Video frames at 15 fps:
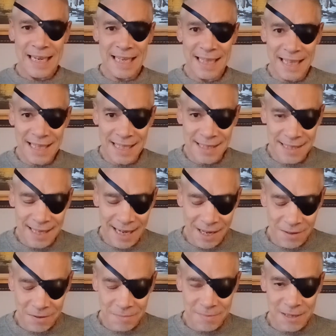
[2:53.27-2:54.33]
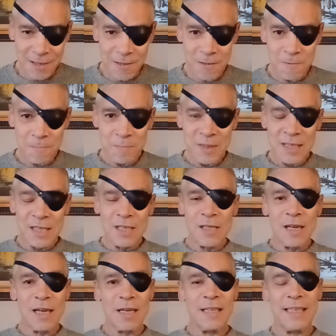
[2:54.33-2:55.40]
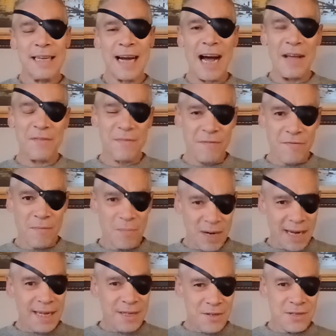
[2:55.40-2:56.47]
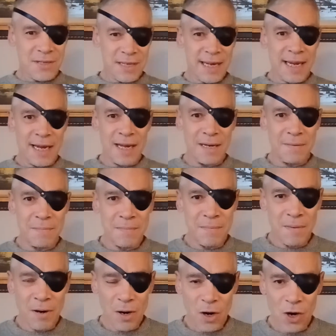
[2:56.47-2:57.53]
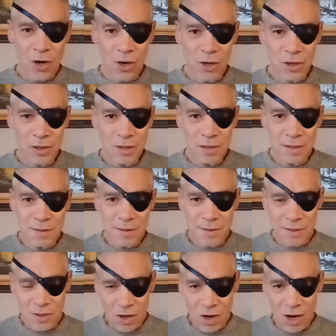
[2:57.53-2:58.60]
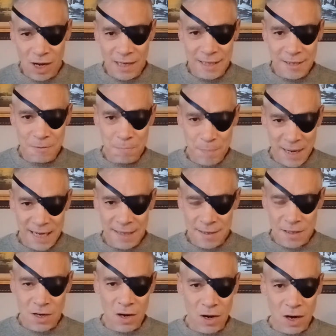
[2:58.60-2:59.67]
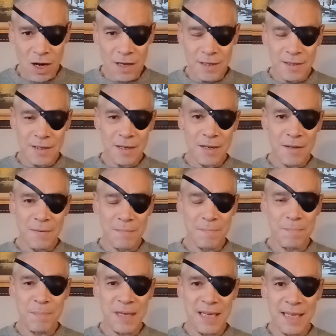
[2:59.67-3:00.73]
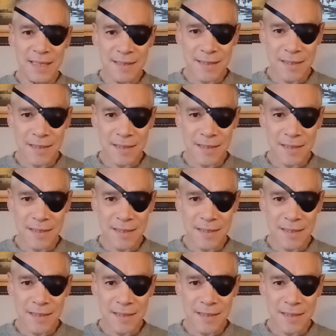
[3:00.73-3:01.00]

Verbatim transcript: in this element. I, from what I understand, her song is based on being a